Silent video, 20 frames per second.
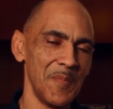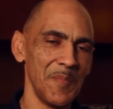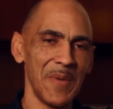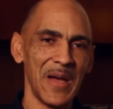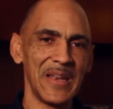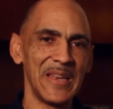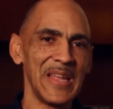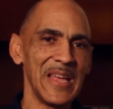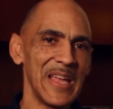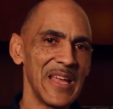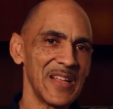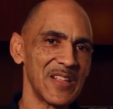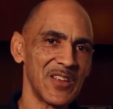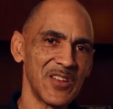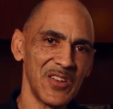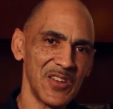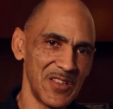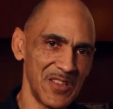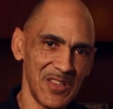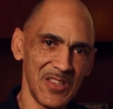my dad
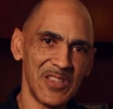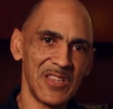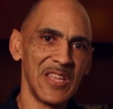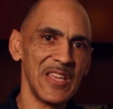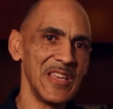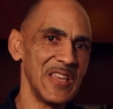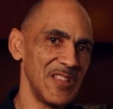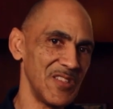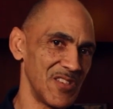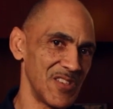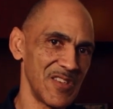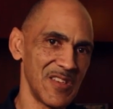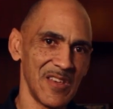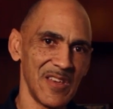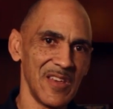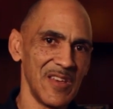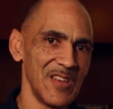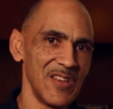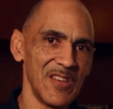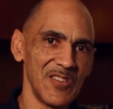couldn't teach
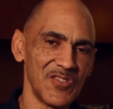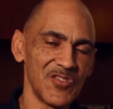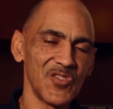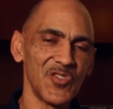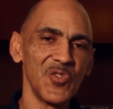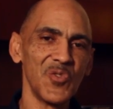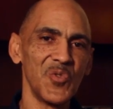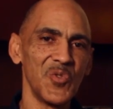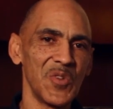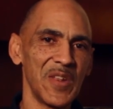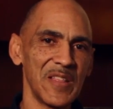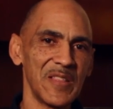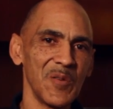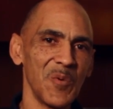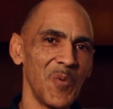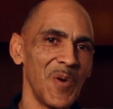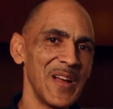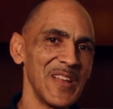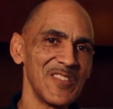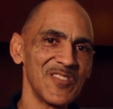school at
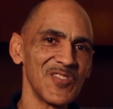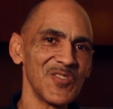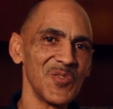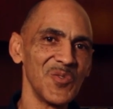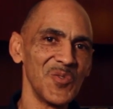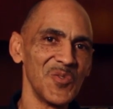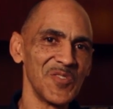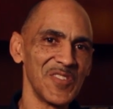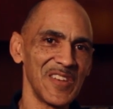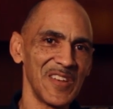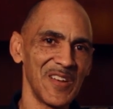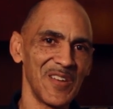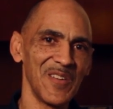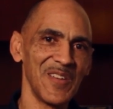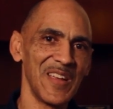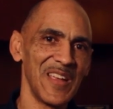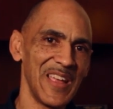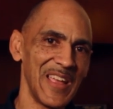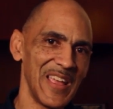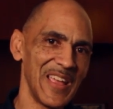the white schools
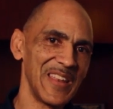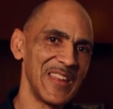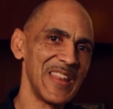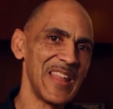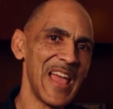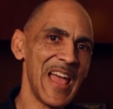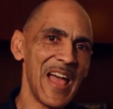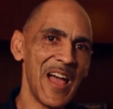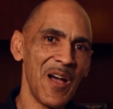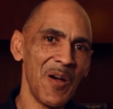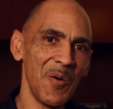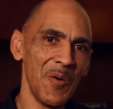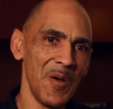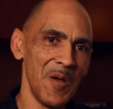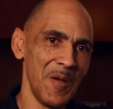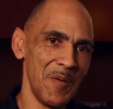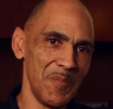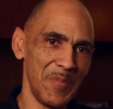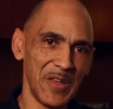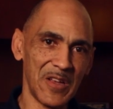here. And now,
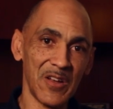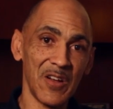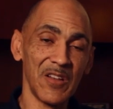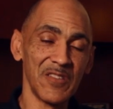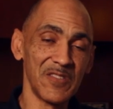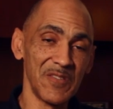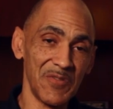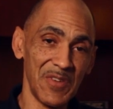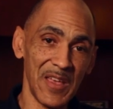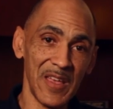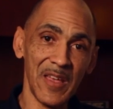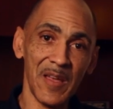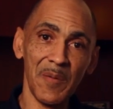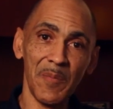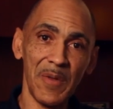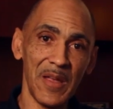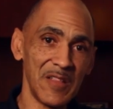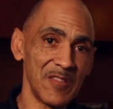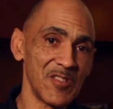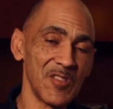because of
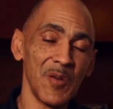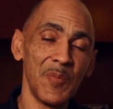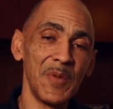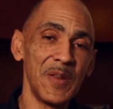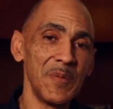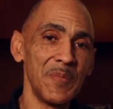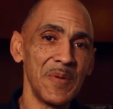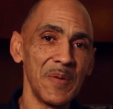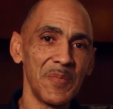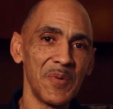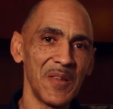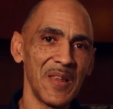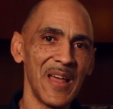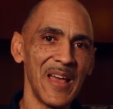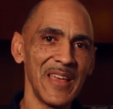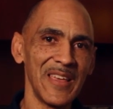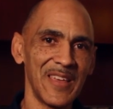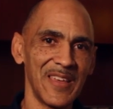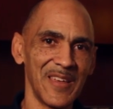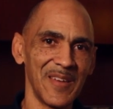him and so many people
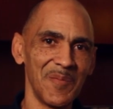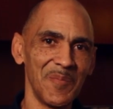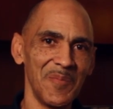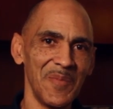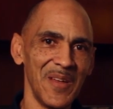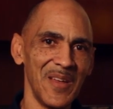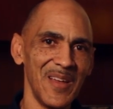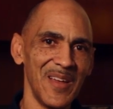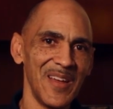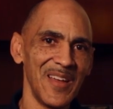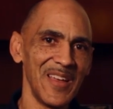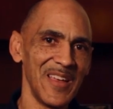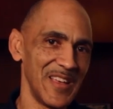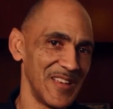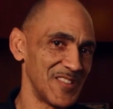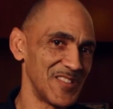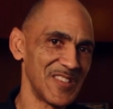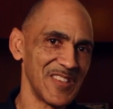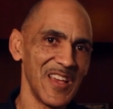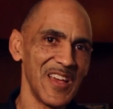like him,
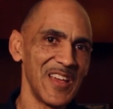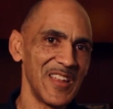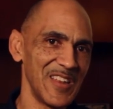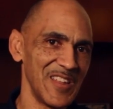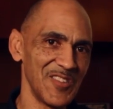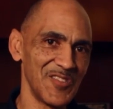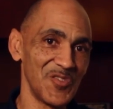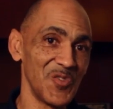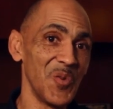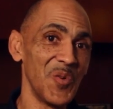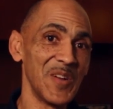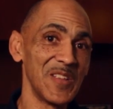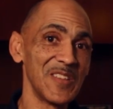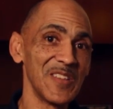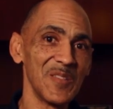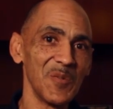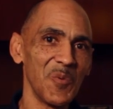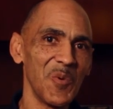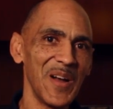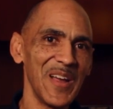his son is going
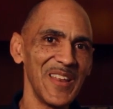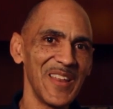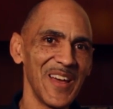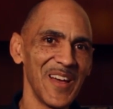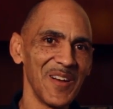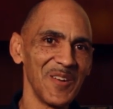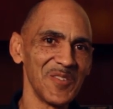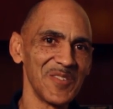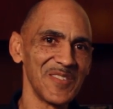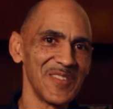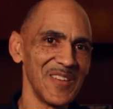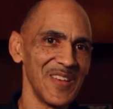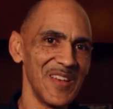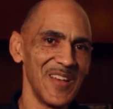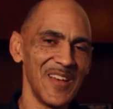to the White House.